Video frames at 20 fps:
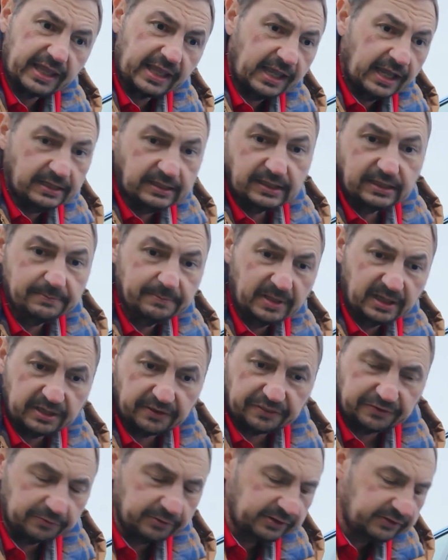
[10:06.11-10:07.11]
hey, I need to make
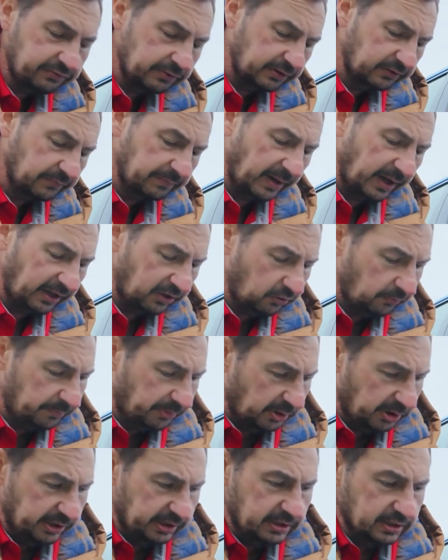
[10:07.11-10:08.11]
a 32-ounce bottle,
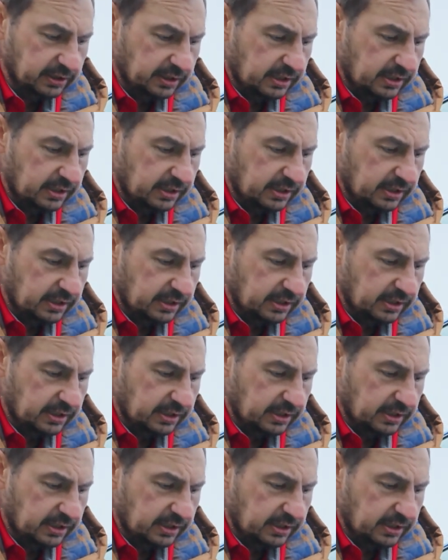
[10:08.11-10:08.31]
but